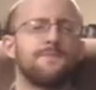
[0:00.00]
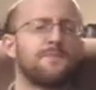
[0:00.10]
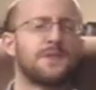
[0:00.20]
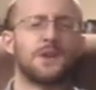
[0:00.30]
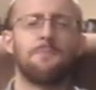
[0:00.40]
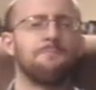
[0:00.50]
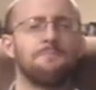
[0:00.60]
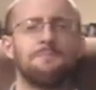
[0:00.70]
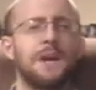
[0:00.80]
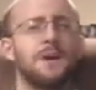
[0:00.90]

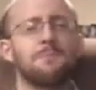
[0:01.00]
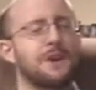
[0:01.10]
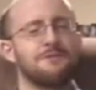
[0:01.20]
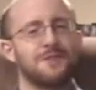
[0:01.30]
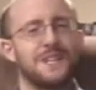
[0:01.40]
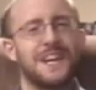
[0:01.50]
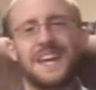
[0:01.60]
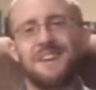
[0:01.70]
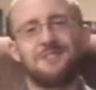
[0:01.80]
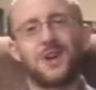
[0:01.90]
some made-up country that I
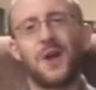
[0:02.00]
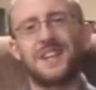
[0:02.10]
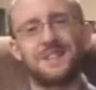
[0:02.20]
can't recall at the